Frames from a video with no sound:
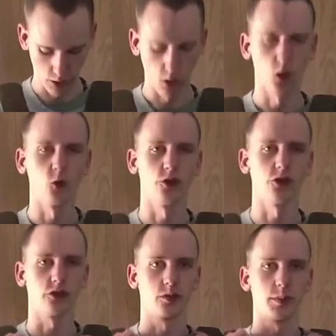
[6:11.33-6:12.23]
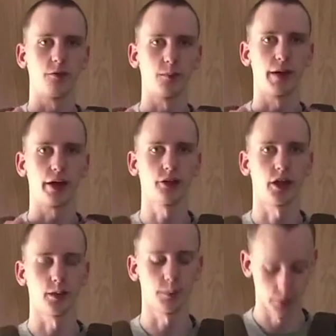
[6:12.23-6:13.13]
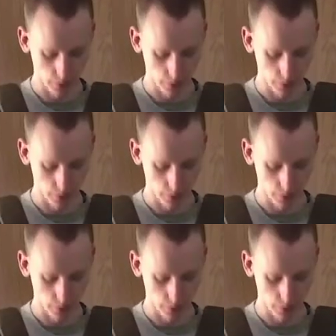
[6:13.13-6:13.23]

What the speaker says: holds it just a bit of a better shape.